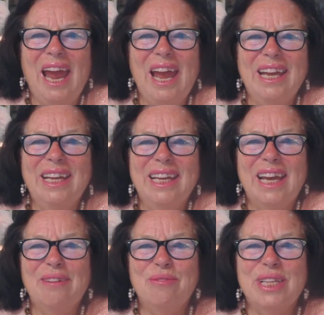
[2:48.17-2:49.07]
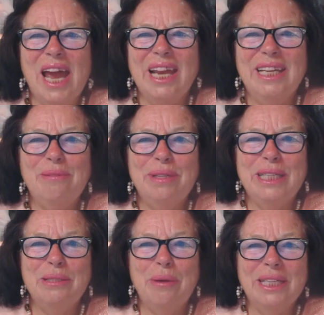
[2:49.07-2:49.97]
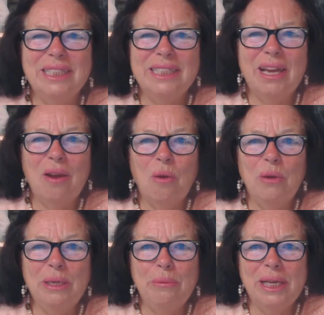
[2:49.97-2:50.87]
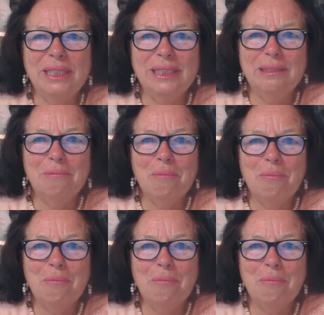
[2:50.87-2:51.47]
I am the unlimited one, the holy one.